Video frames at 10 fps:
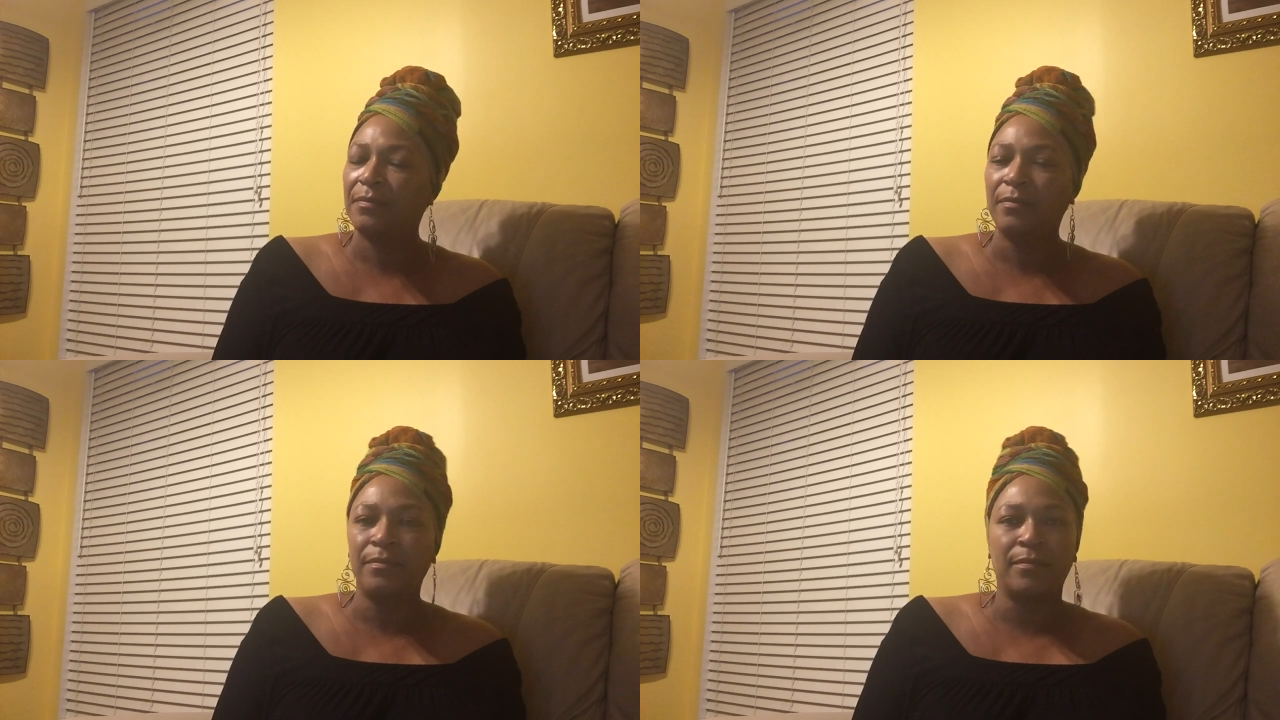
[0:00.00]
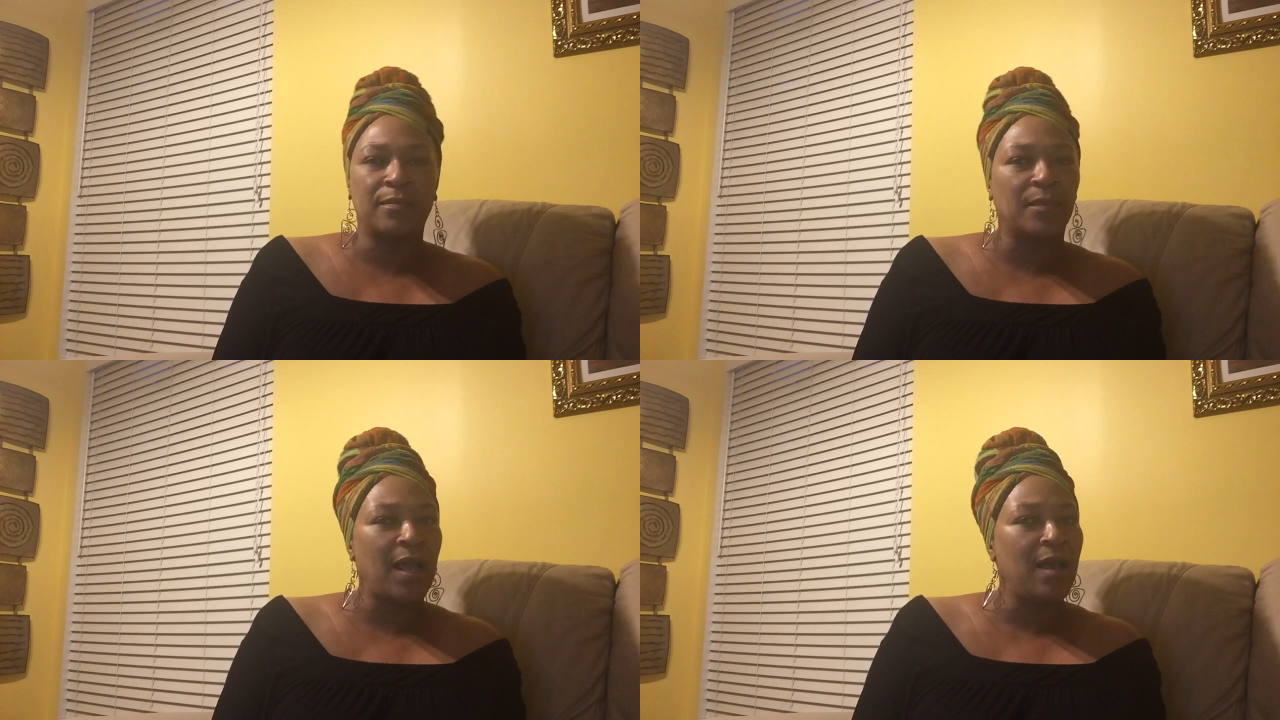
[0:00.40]

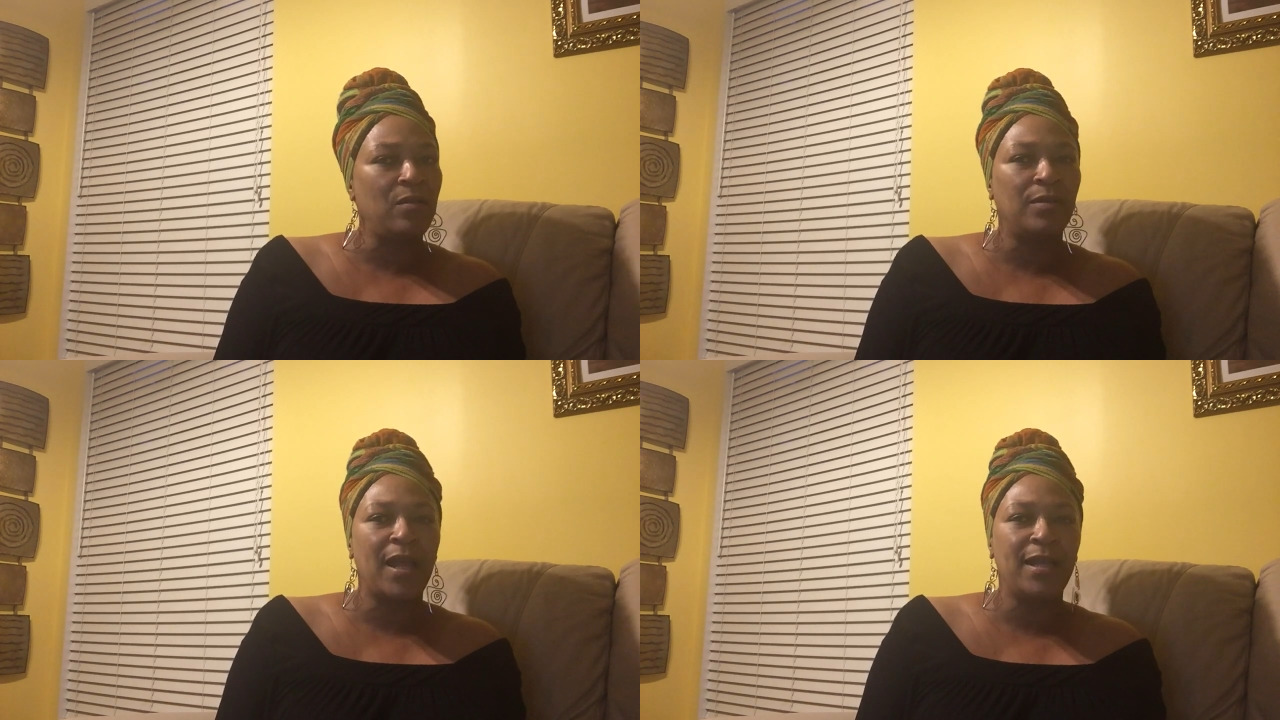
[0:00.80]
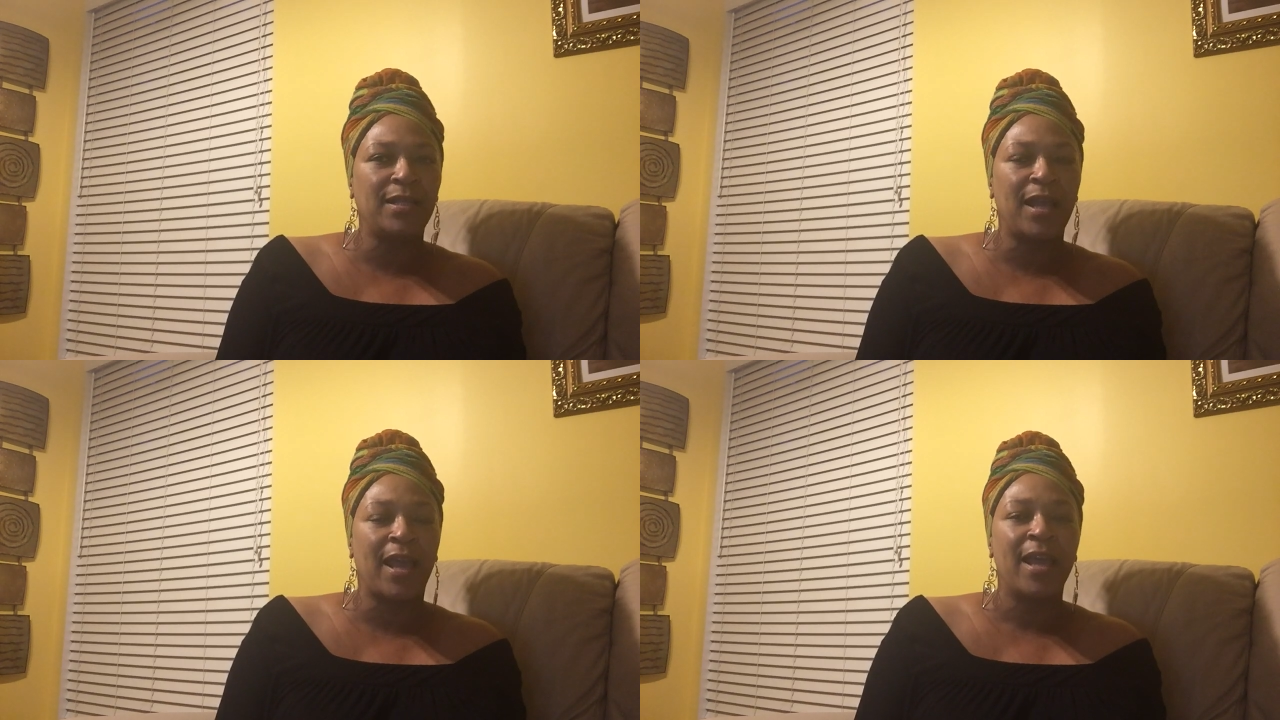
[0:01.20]
I don't
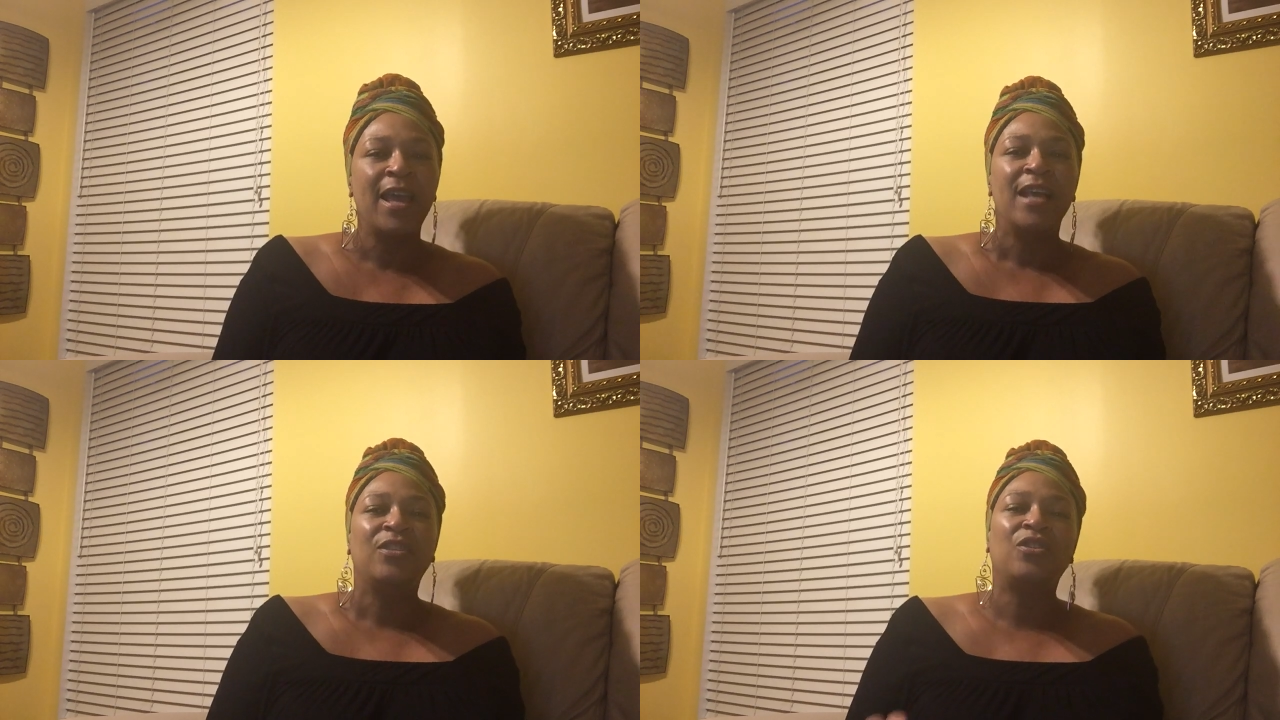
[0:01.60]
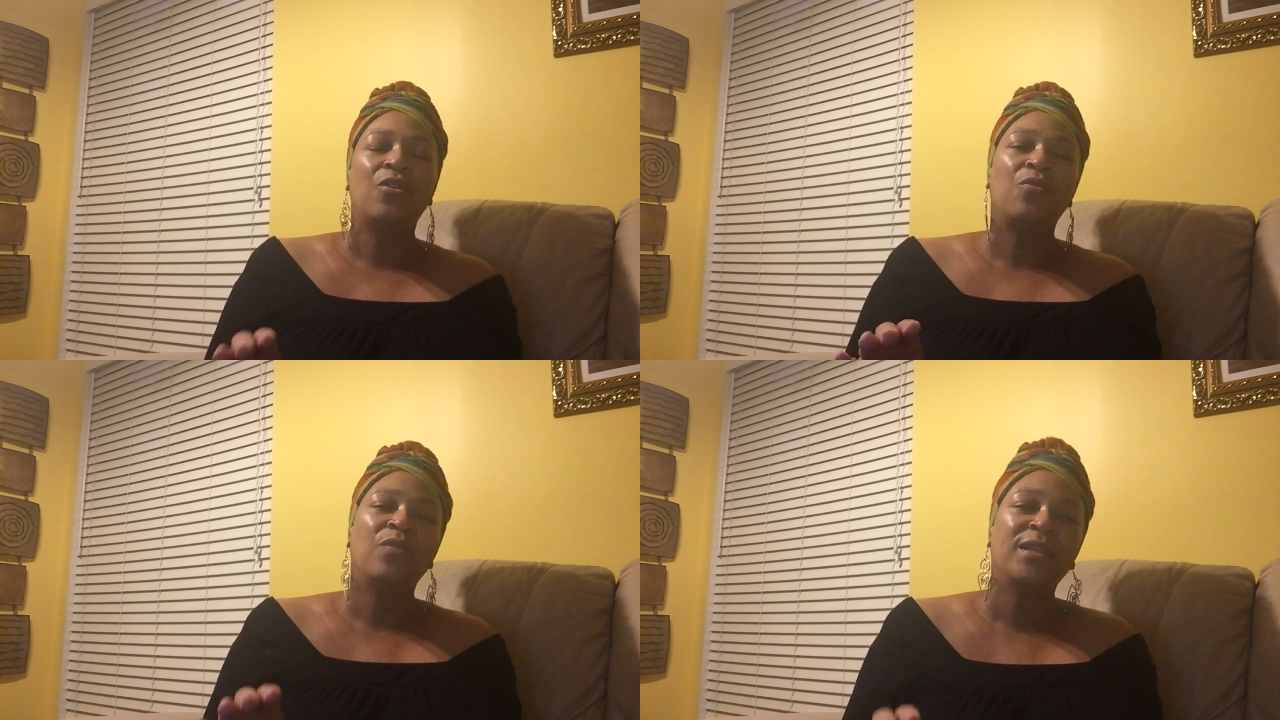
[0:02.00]
like that.
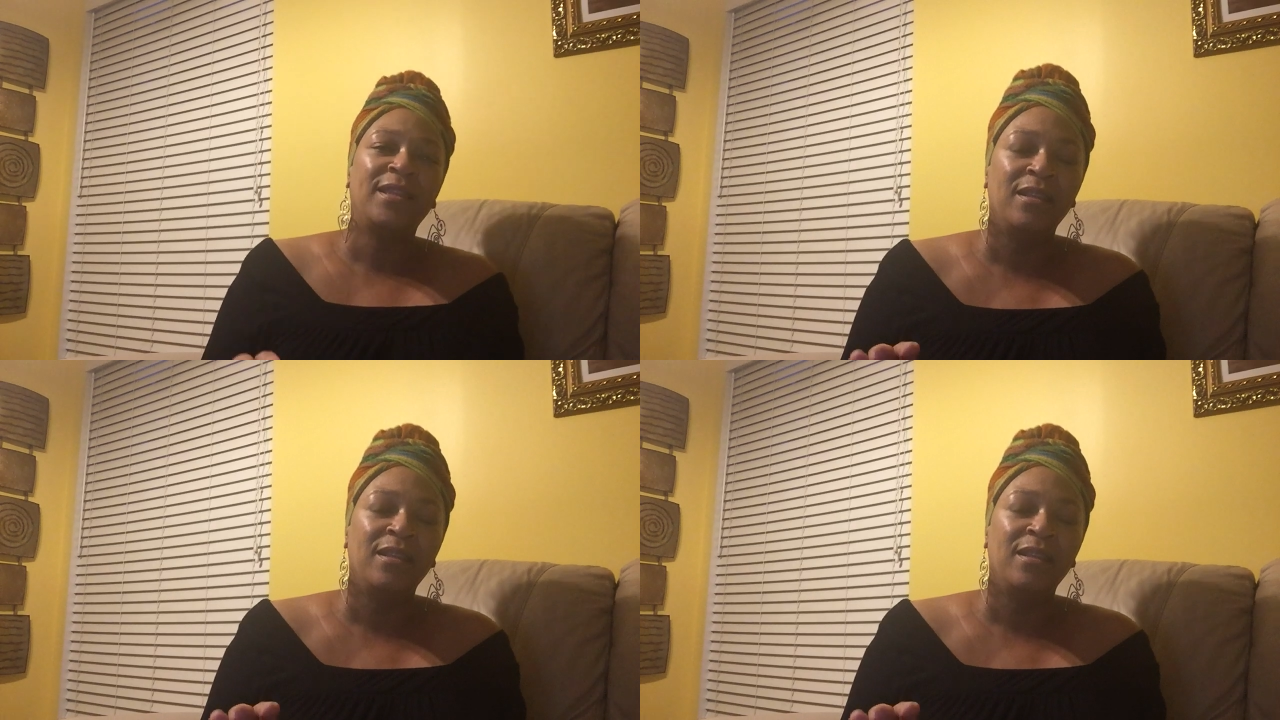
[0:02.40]
So,